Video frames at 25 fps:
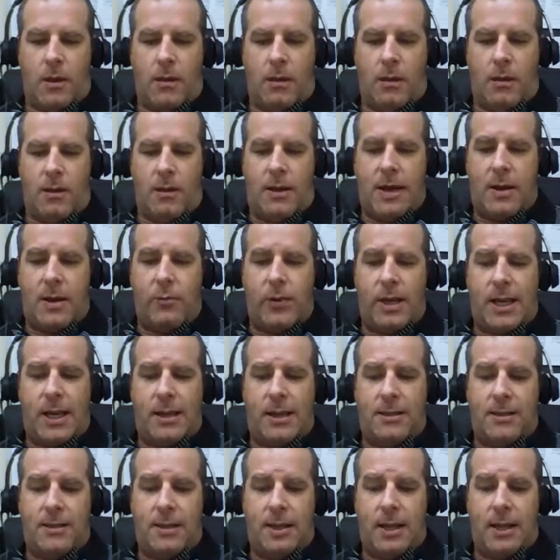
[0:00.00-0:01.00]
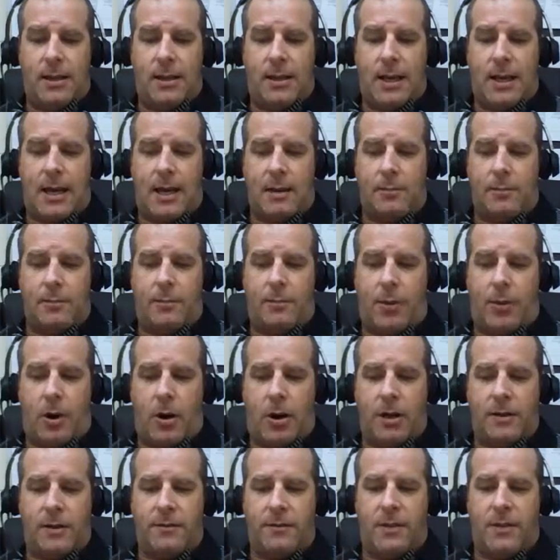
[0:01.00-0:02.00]
Then we can see that
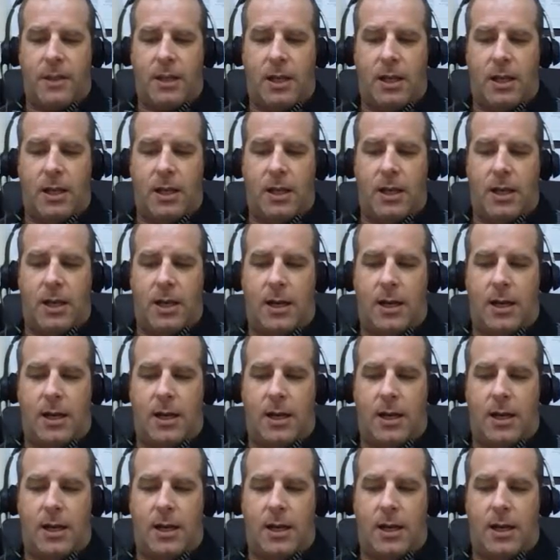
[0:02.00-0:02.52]
part of the